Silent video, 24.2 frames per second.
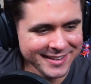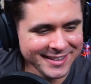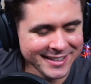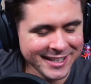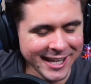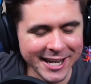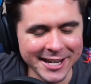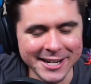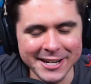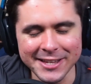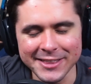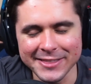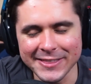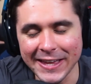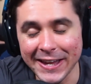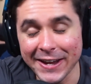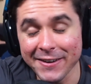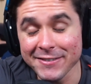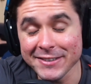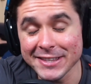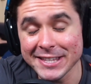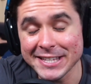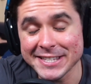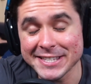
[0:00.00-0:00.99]
KD, thank you
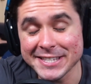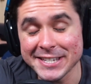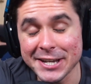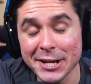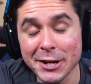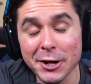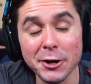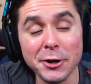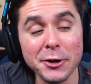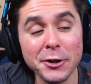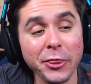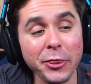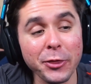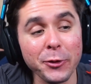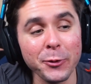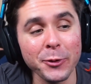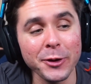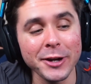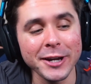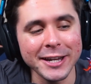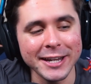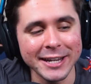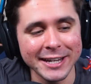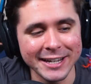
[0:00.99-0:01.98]
for the tier
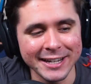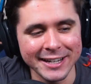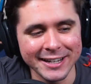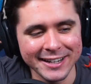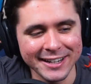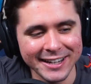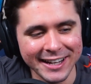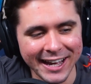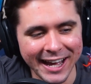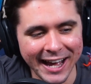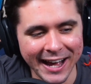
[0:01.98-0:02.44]
3